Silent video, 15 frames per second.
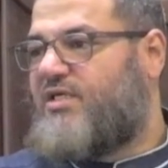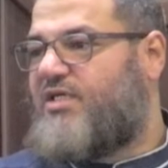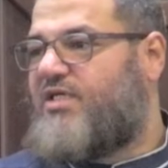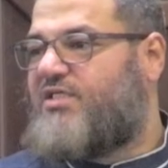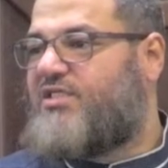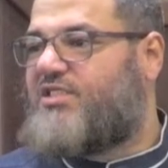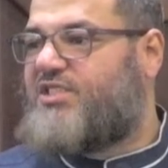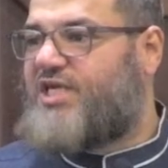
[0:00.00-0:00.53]

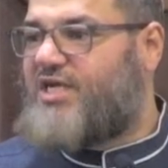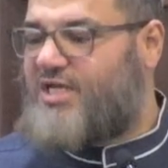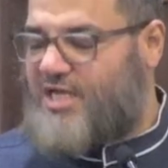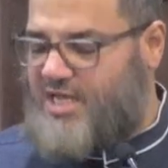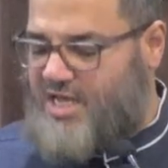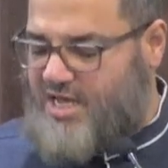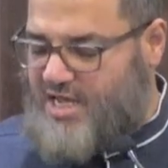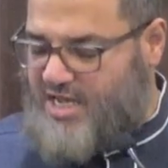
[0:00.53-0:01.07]
He said, Shaykh,
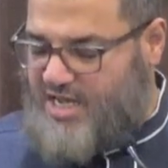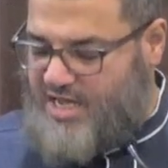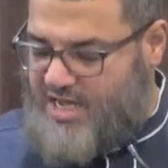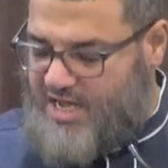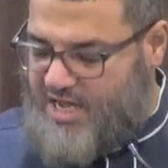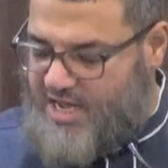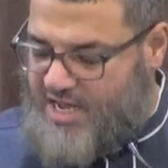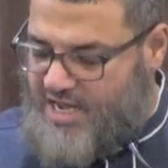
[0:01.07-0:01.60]

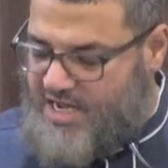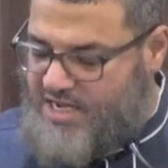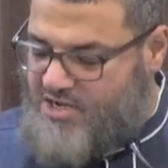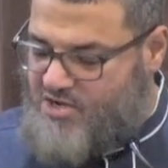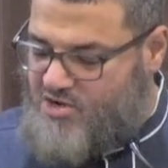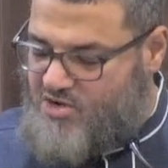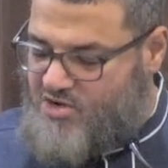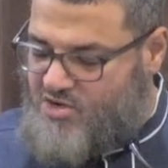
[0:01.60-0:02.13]

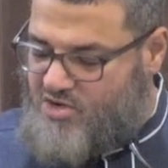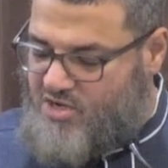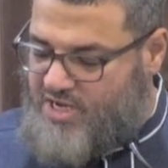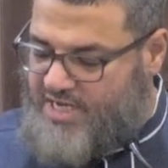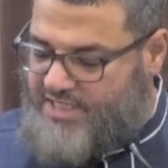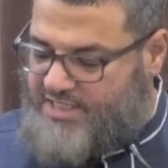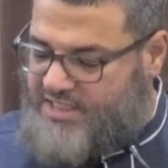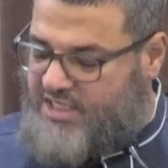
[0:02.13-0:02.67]
I
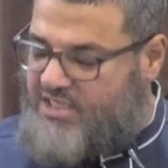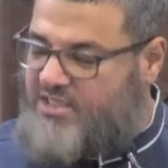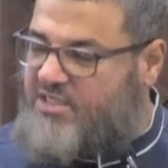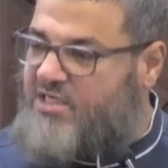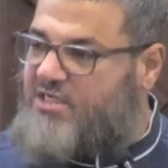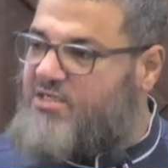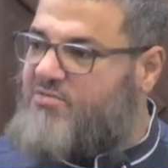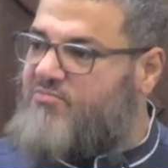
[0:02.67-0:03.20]

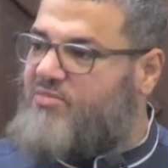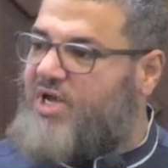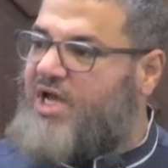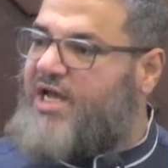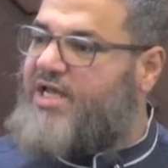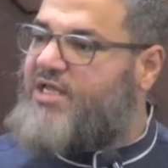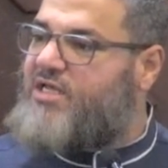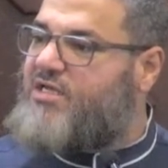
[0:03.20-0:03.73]
attended
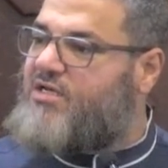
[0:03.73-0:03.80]
my